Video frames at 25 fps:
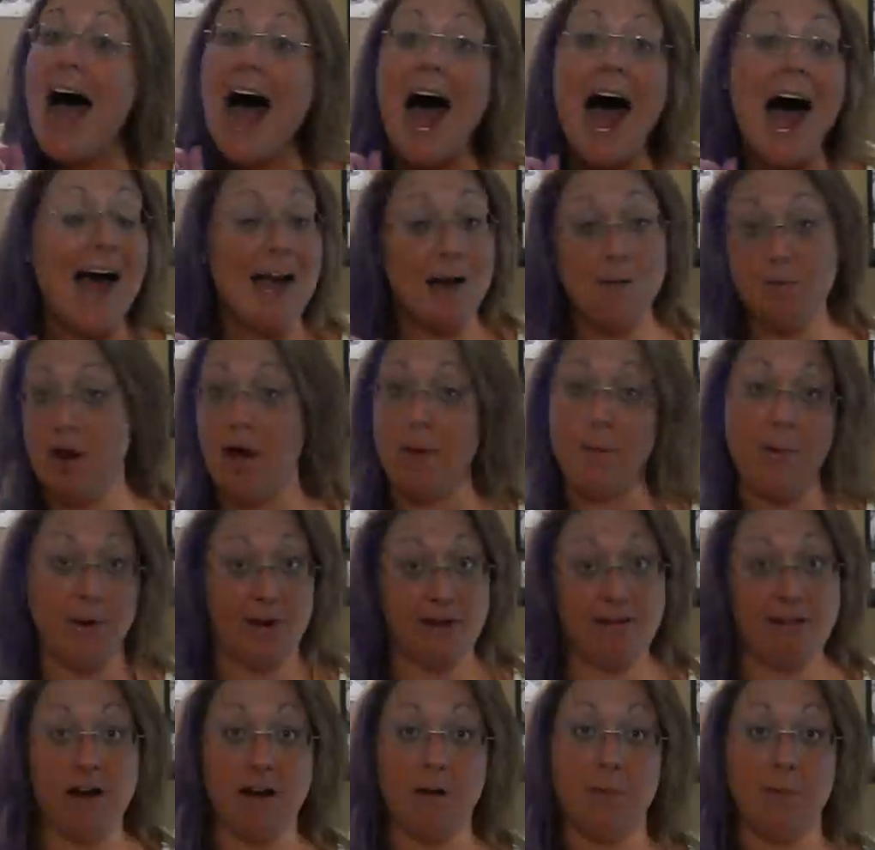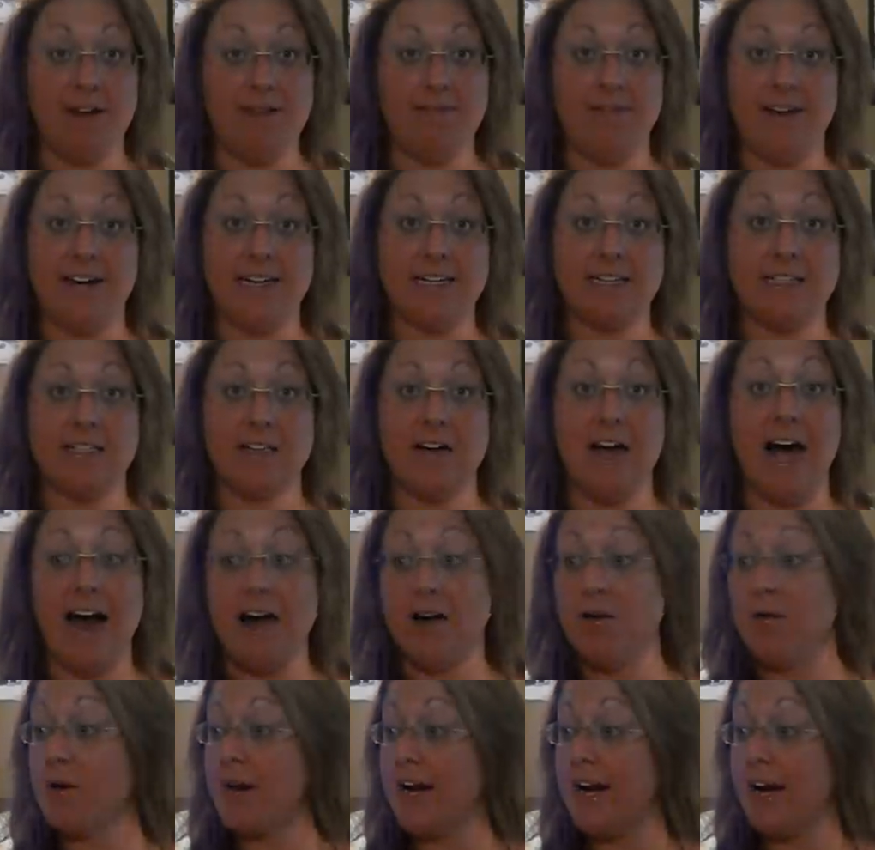I am not putting that on my face. I
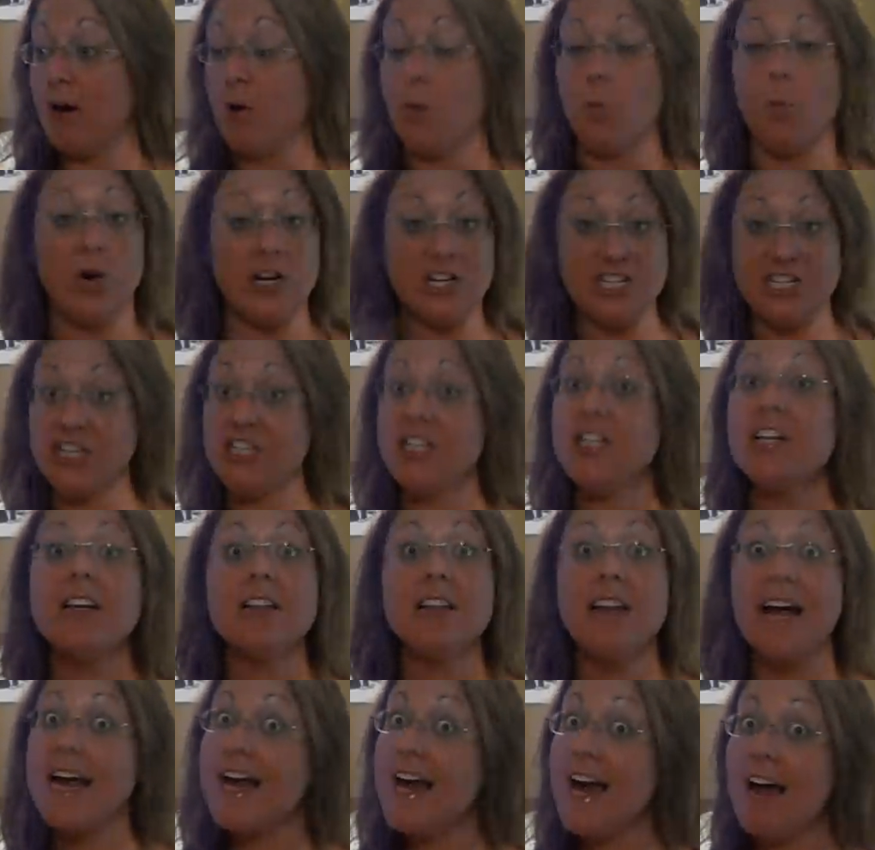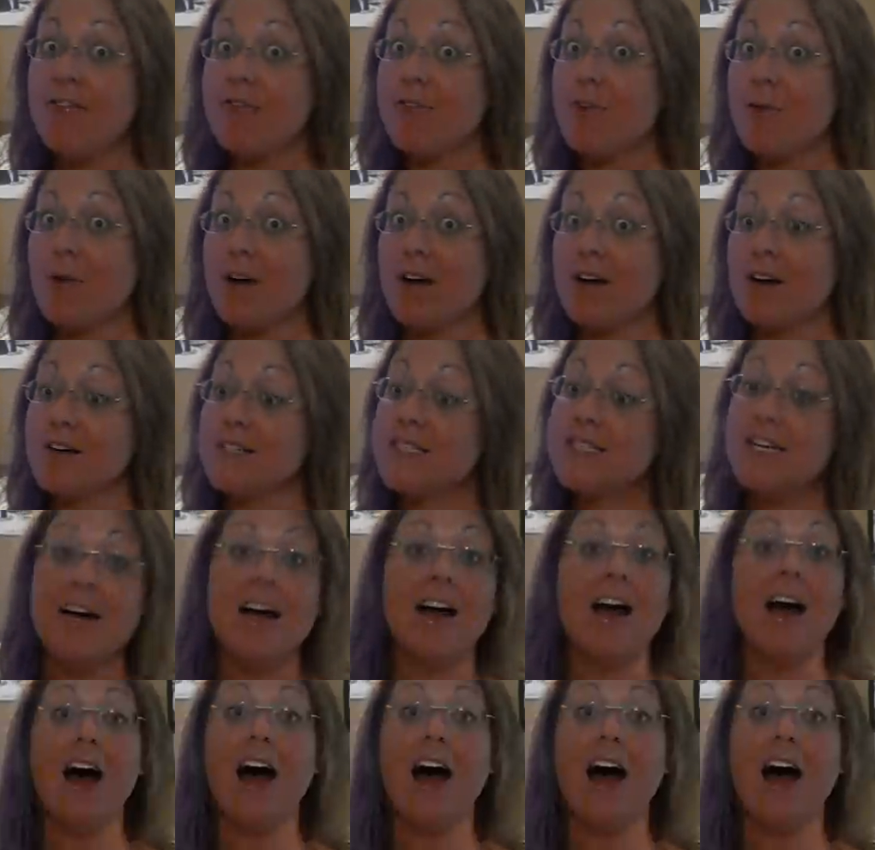don't care what you look like afterwards.